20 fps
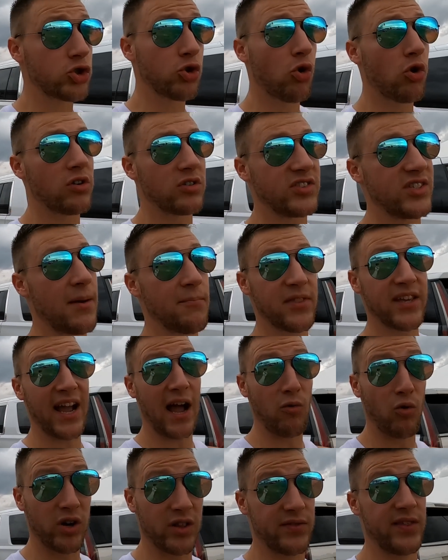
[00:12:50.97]
sure, something
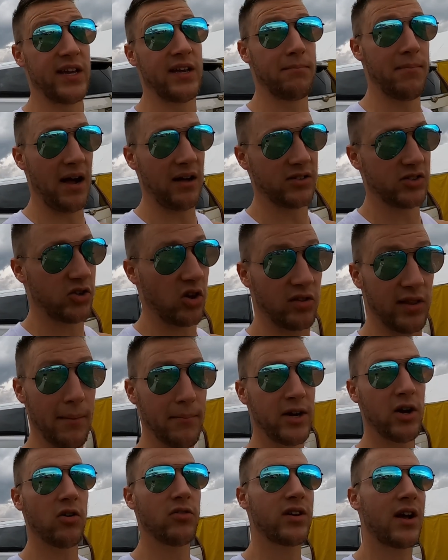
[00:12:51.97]
I want to think about. So
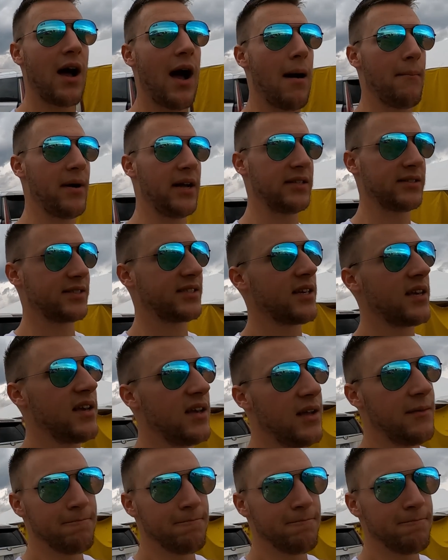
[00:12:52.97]
let me know in the comments.